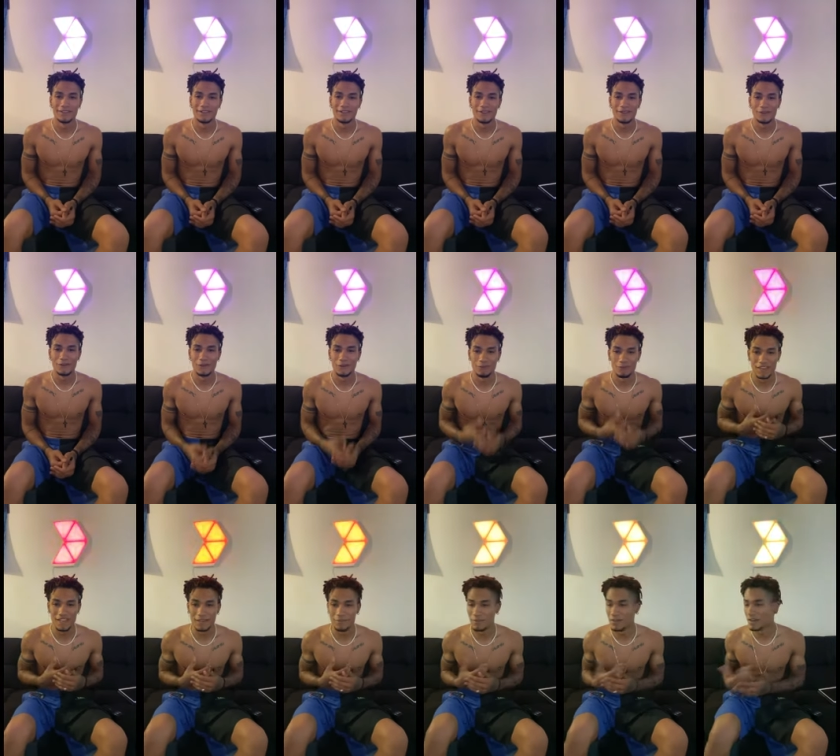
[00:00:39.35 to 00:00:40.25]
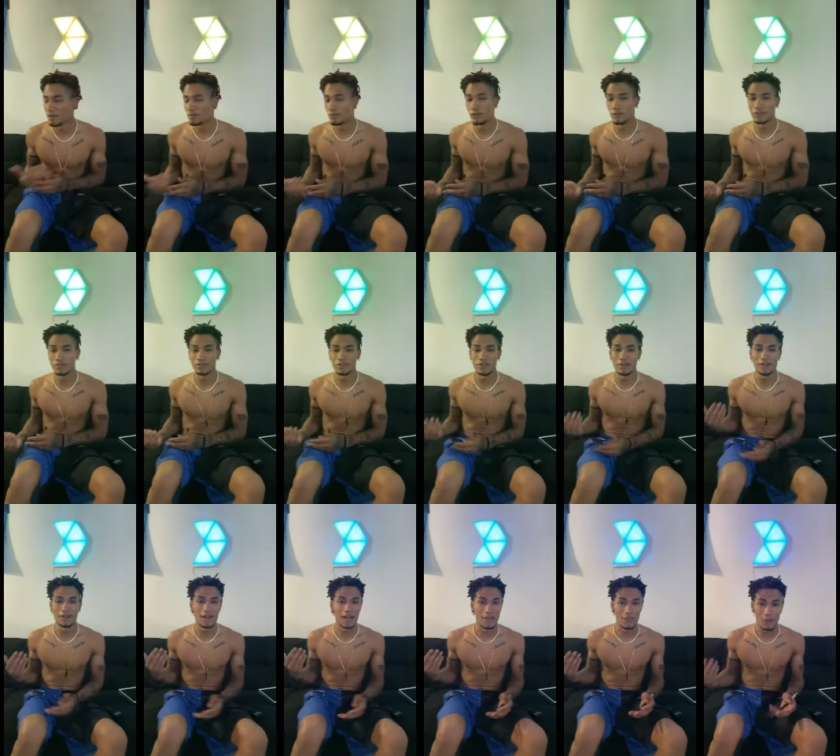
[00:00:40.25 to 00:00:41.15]
With me being a porn star, I
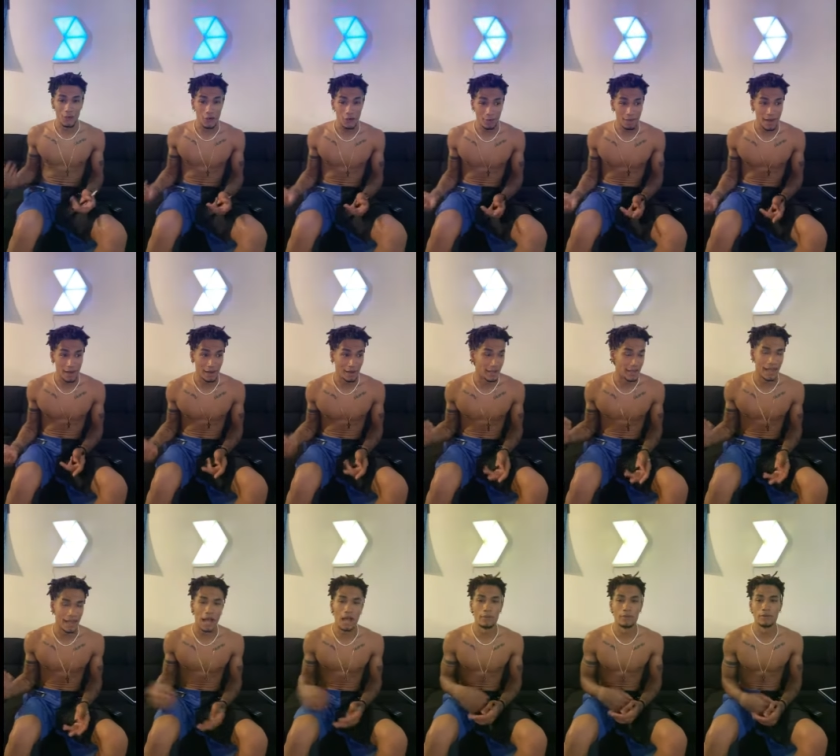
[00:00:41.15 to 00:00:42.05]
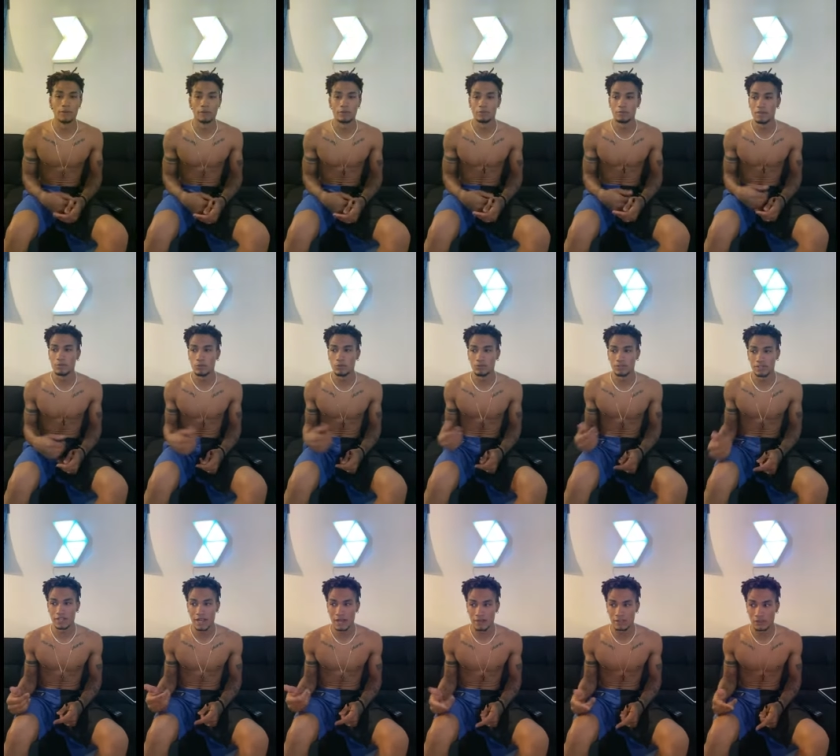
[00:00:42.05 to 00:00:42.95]
thought about it, it happened. With me moving to
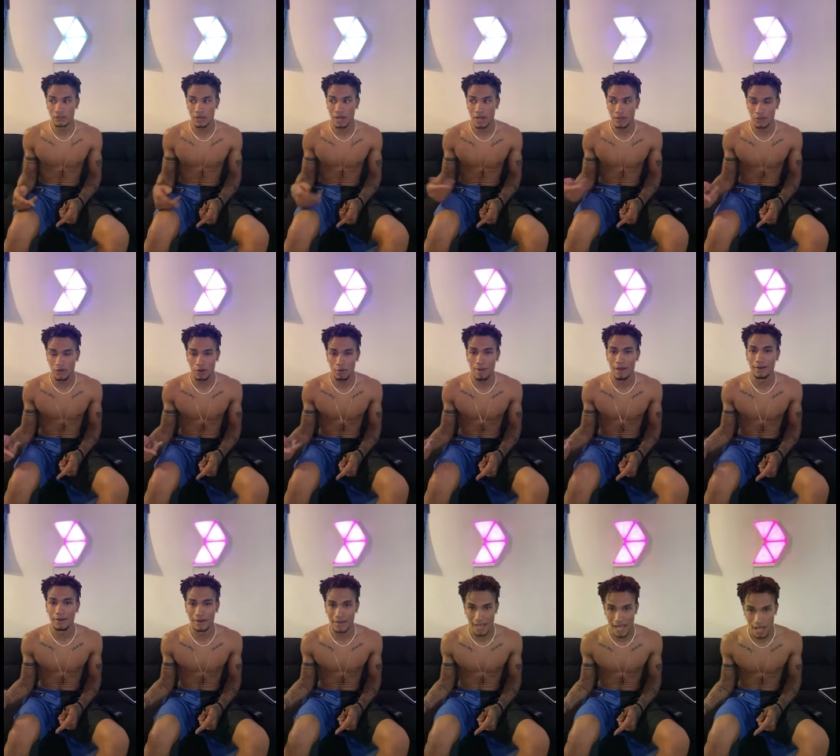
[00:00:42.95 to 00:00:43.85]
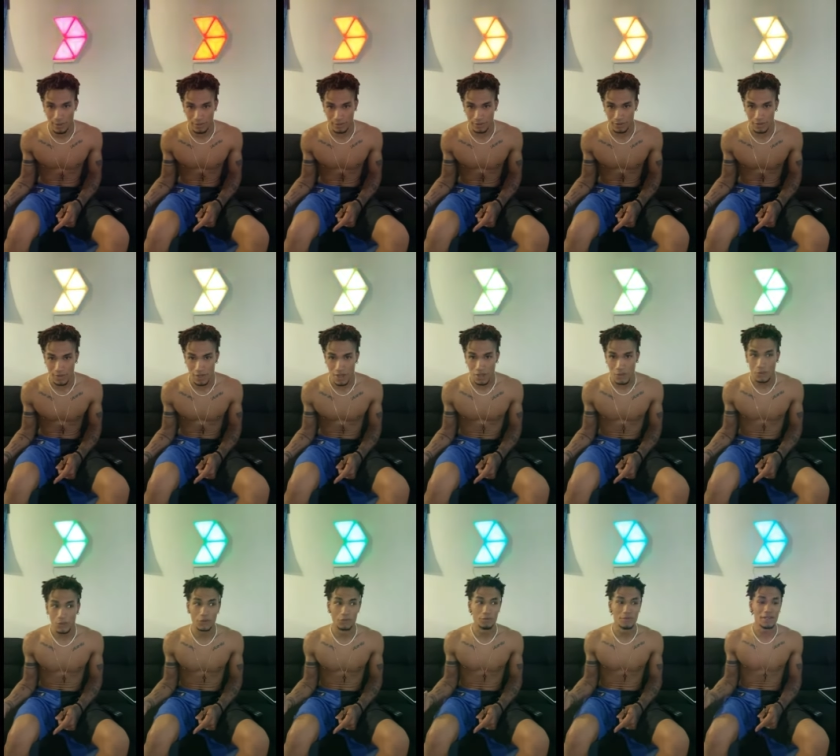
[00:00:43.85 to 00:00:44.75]
Arizona, I thought about it, it happened. With
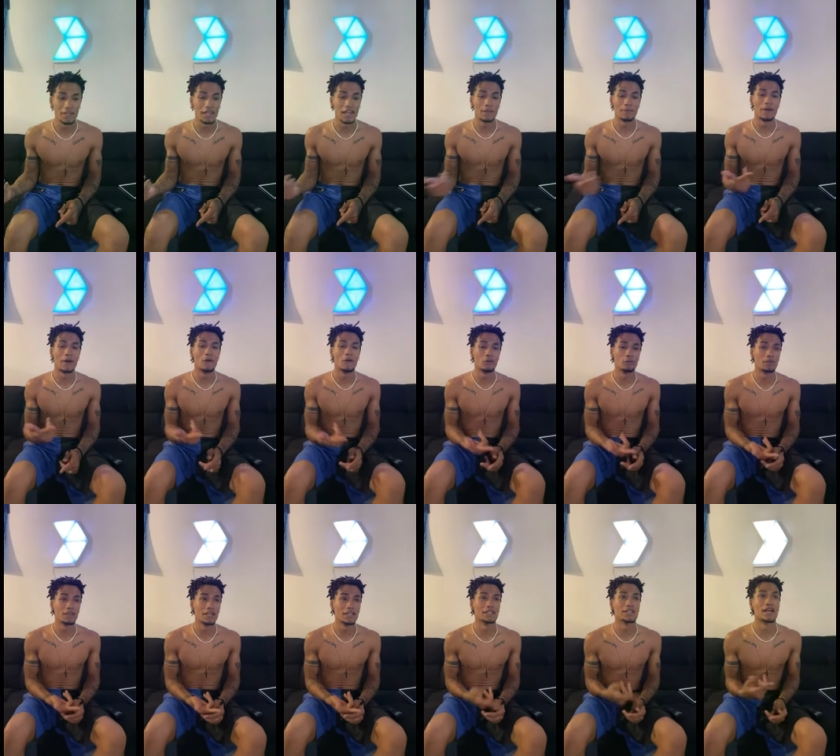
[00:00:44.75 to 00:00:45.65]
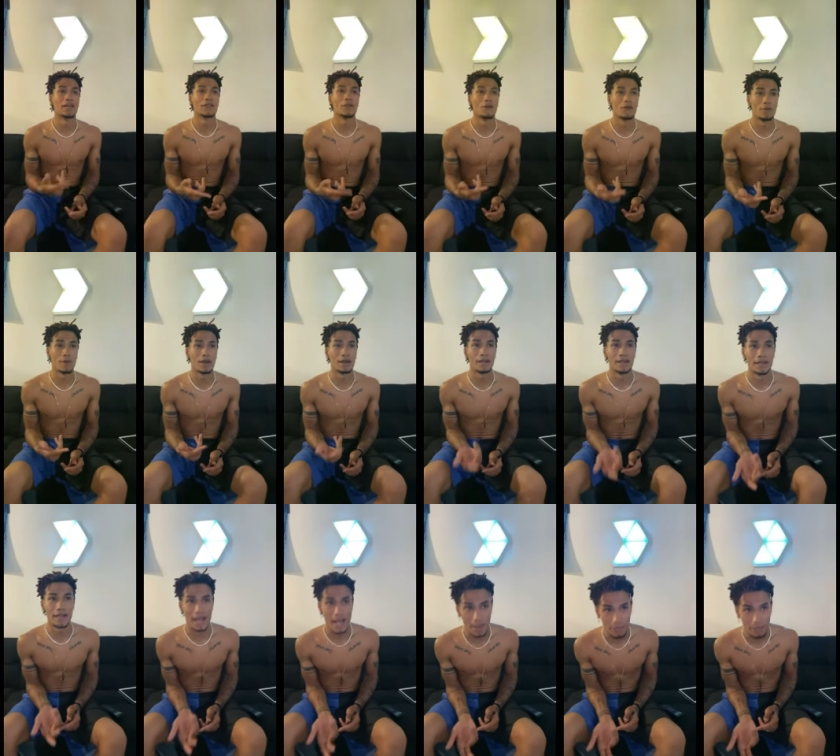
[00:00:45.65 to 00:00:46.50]
me getting my own place, I thought about it, it happened.